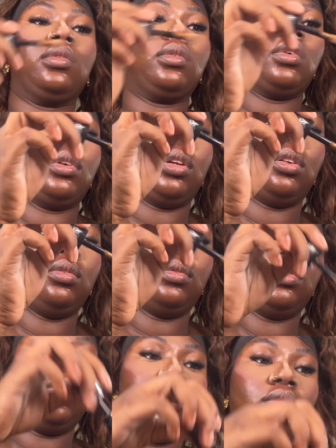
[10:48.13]
And I don't
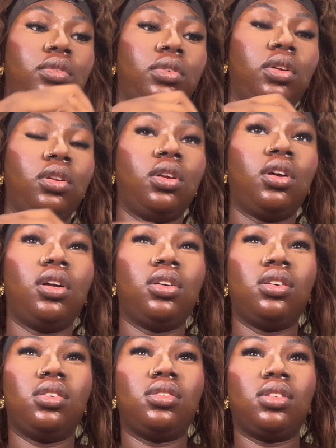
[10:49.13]
use a lot
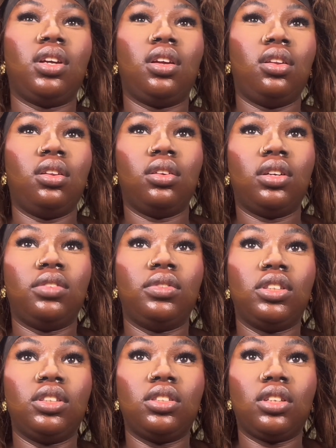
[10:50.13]
because, again, the
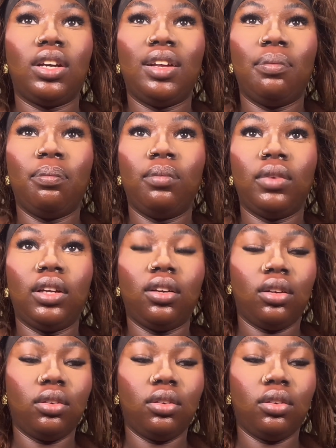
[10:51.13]
coverage at, like,